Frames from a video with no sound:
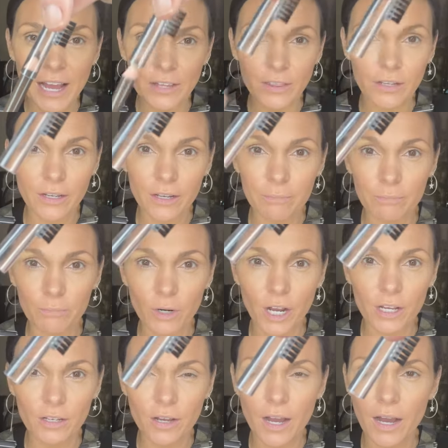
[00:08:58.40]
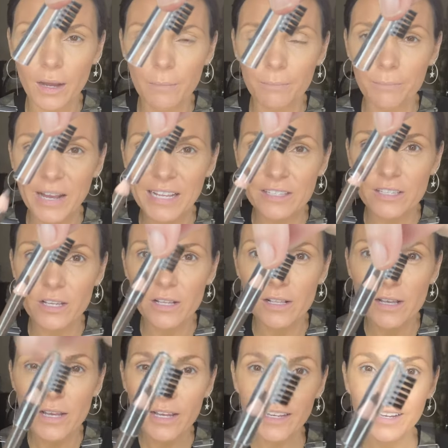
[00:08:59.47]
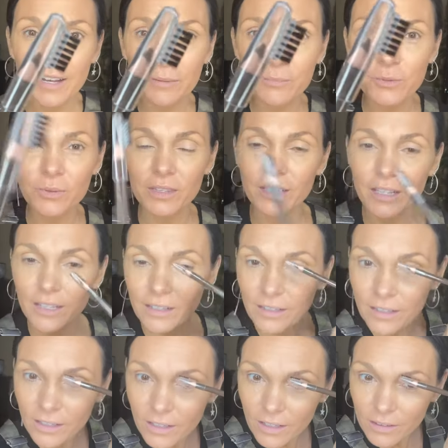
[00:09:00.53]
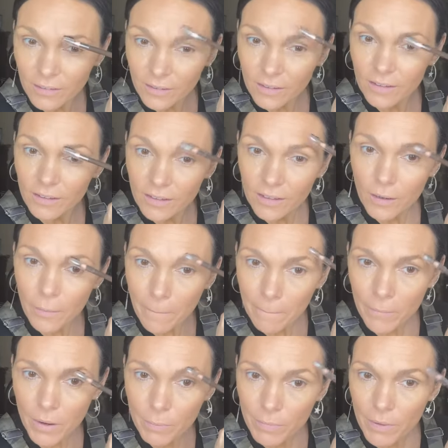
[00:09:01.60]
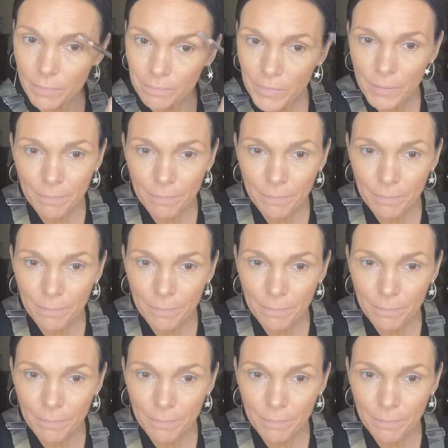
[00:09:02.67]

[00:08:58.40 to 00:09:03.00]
the pencil comes with like a little boop, boop, boop.